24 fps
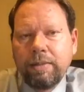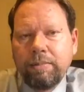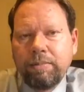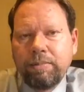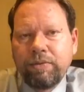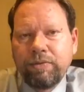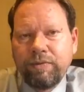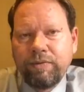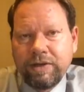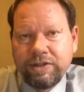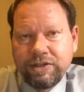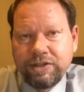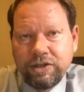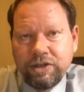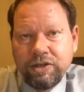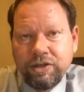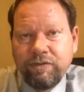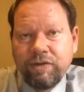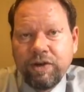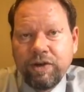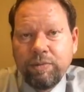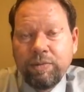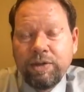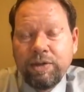professional
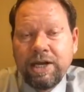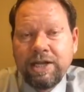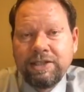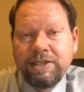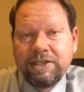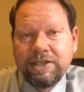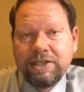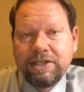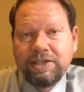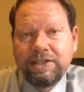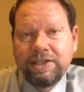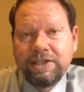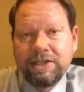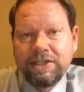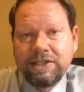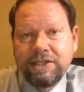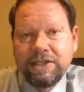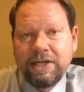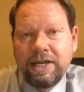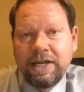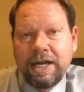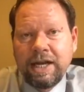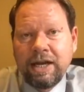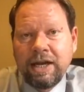development as it exists
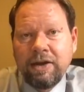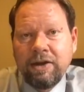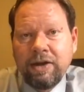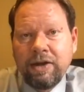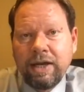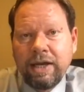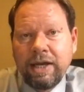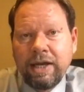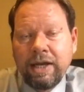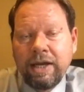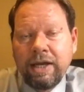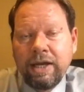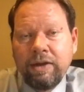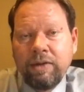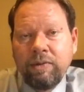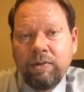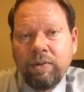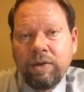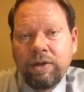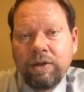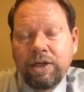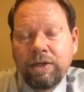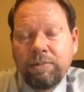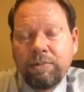now and
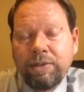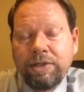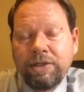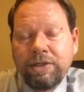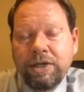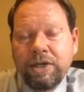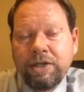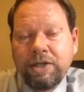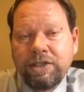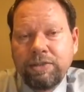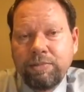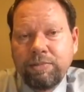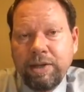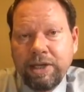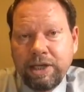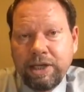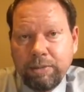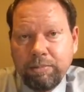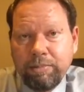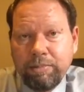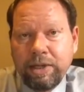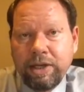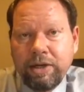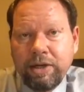what could be done to make
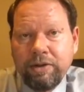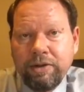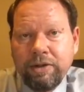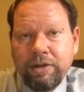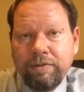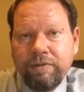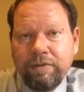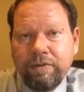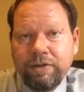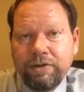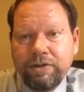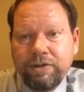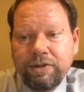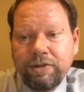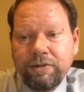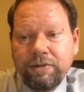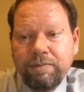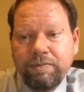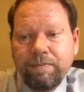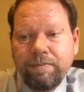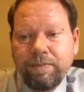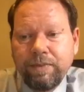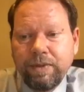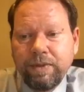it better in the future.
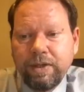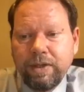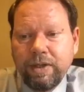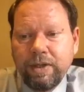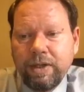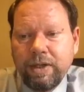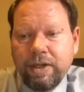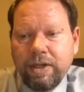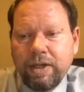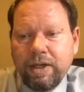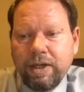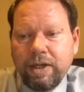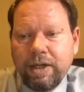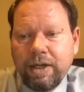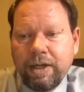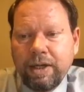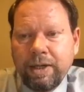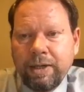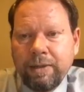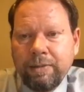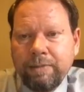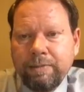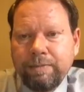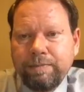
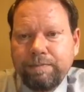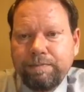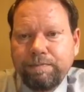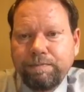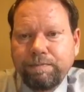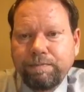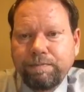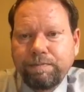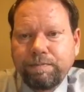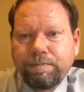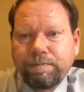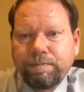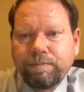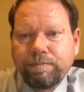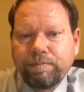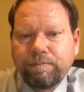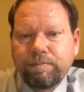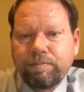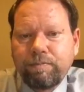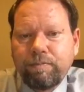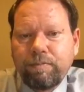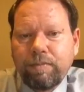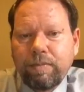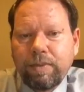I
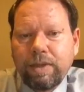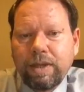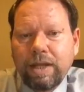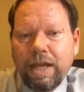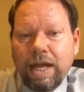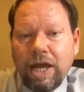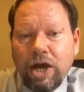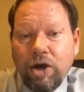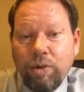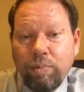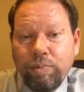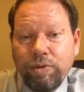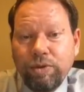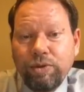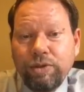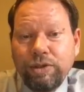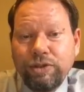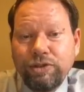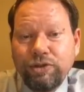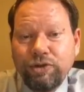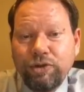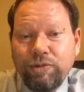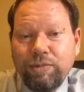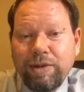hope you
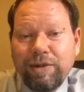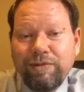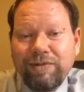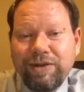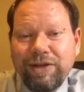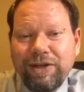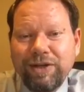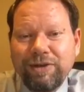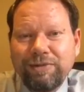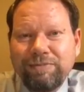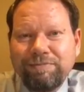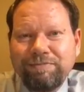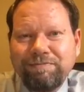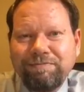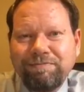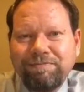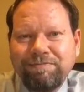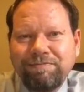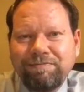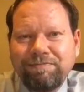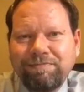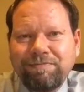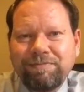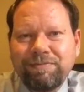enjoy my video.
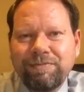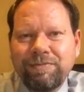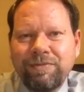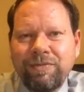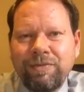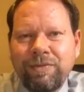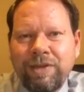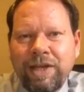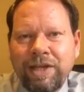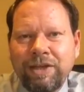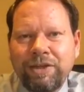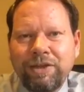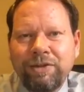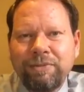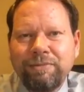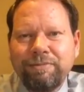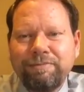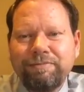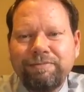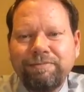Thank you.